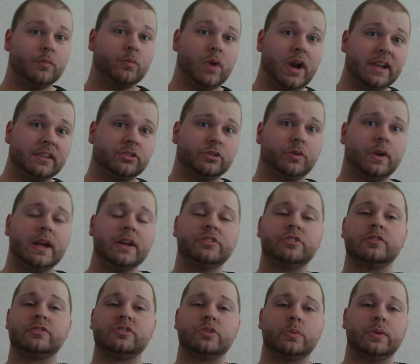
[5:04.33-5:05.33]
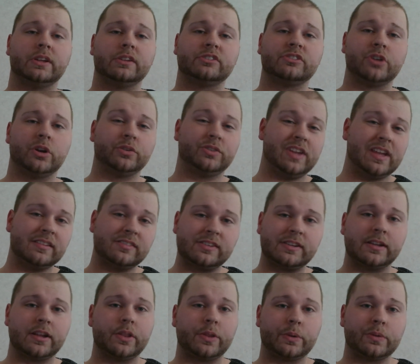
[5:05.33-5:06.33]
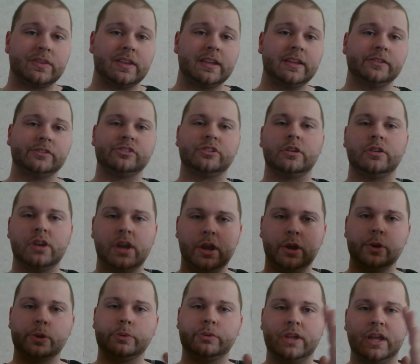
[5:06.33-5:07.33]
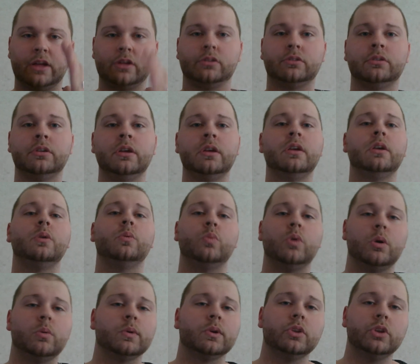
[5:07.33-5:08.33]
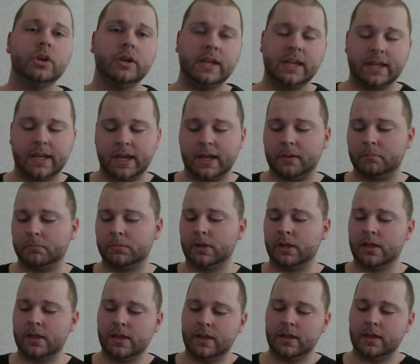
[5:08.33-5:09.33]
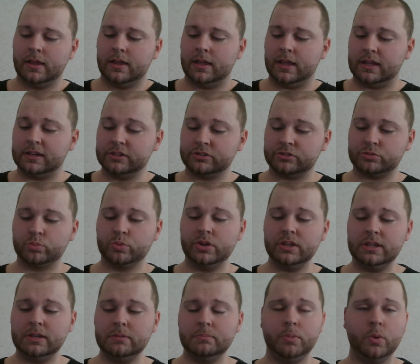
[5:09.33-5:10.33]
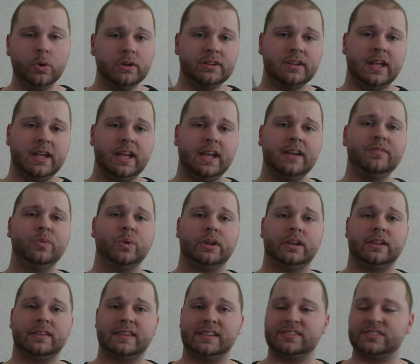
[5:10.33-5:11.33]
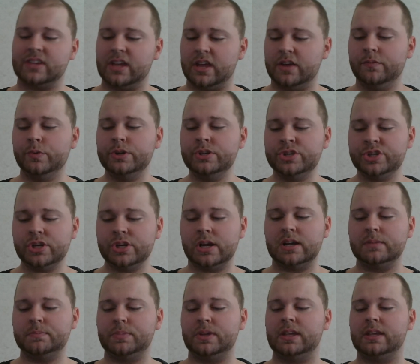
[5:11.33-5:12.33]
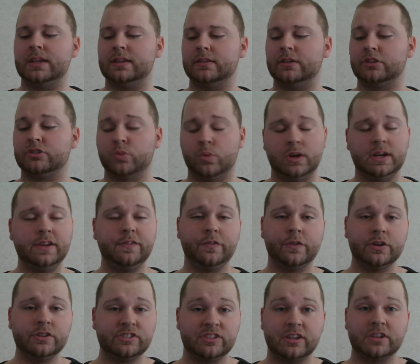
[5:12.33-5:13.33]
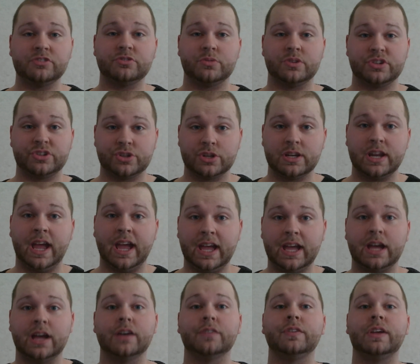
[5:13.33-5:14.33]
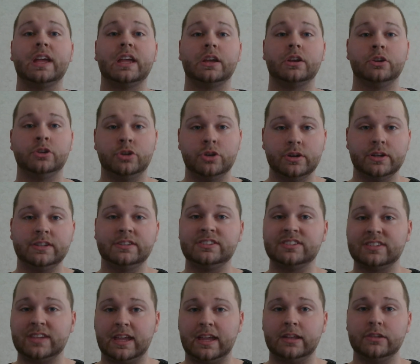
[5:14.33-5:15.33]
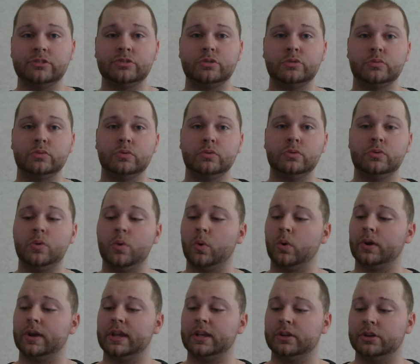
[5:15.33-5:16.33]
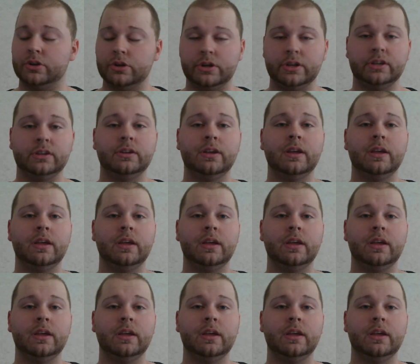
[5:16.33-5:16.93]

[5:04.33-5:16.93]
right direction so we can start testing other things to narrow down what we're looking at. And it's really important to have one of these. Every shop in the 21st century should have a good scan tool or a good